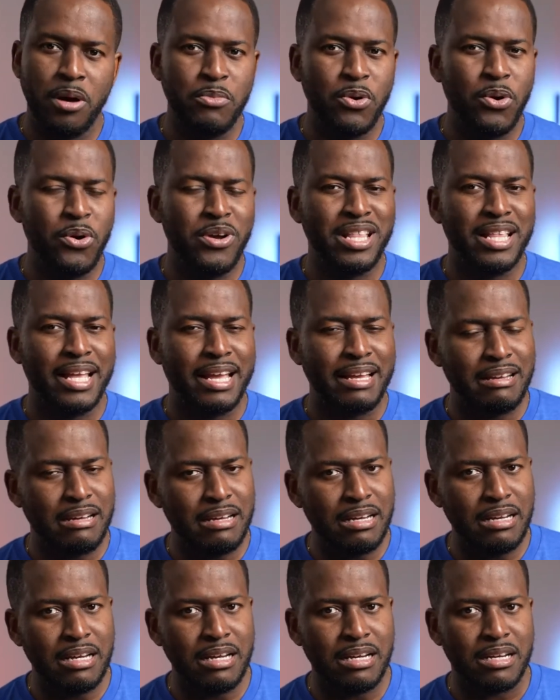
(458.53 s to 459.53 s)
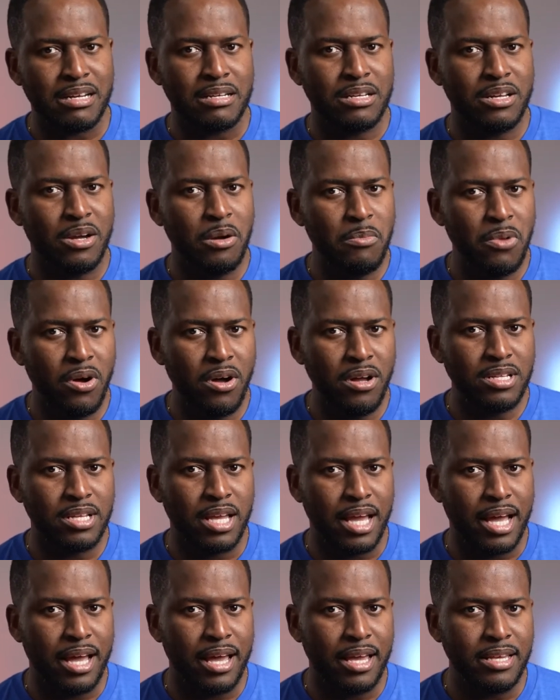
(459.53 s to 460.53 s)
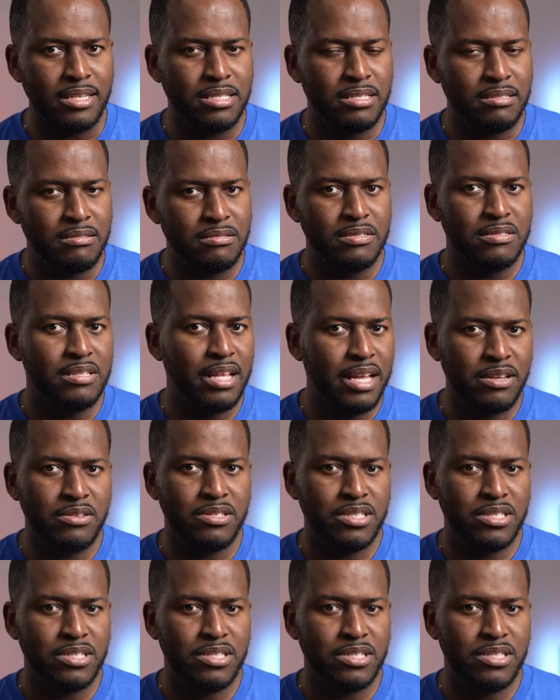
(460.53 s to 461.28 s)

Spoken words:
I'm going like, come on guys, like